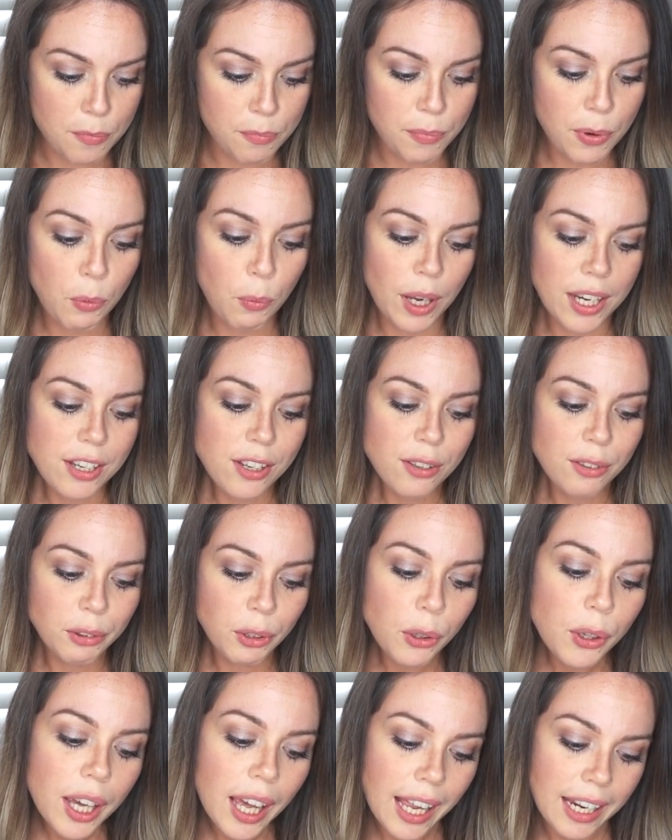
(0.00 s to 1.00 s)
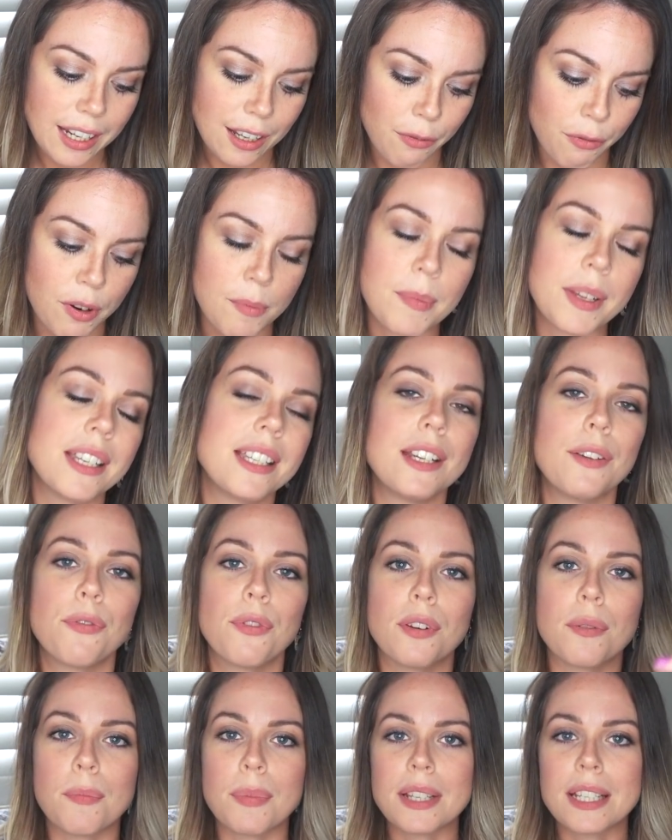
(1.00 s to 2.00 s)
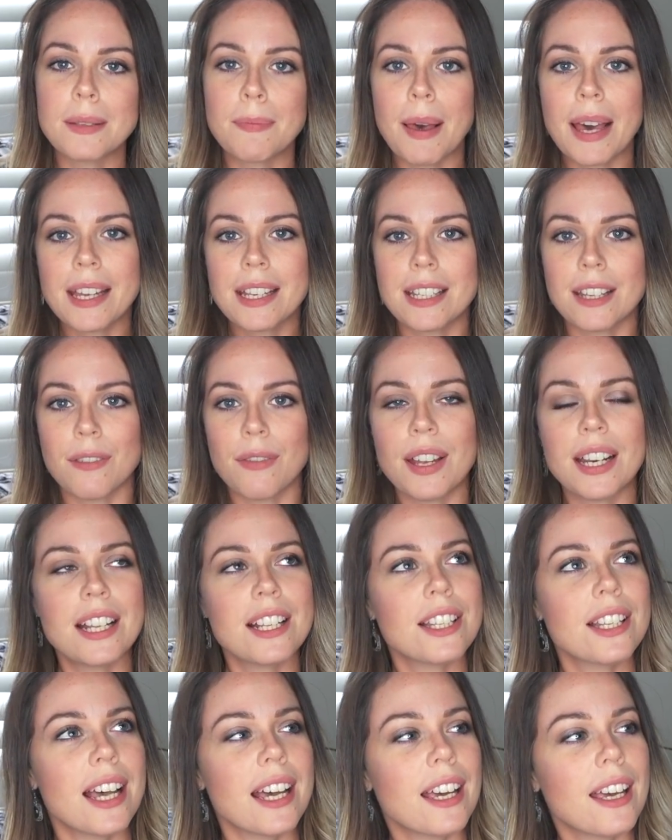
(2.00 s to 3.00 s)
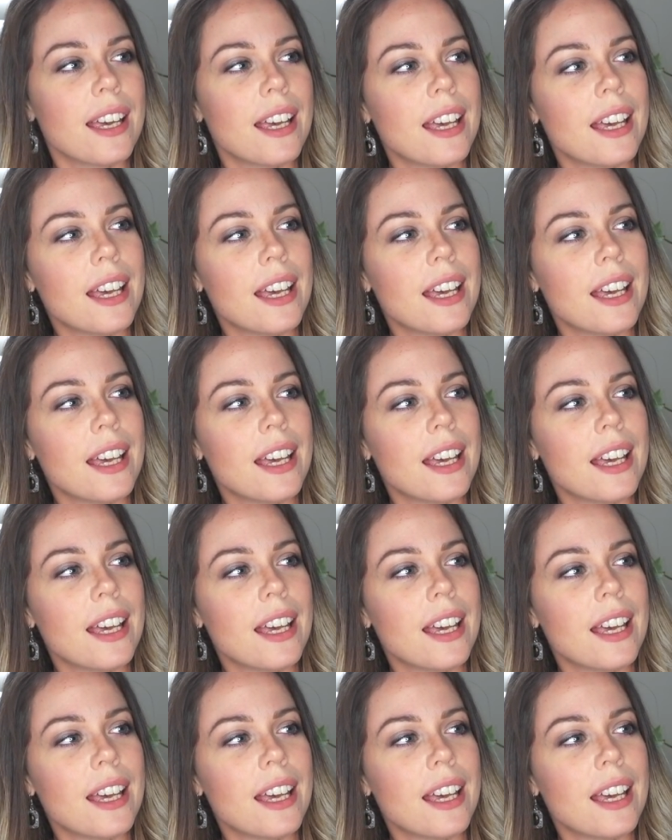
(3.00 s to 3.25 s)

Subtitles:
But when you look at it from a different perspective, and it's like,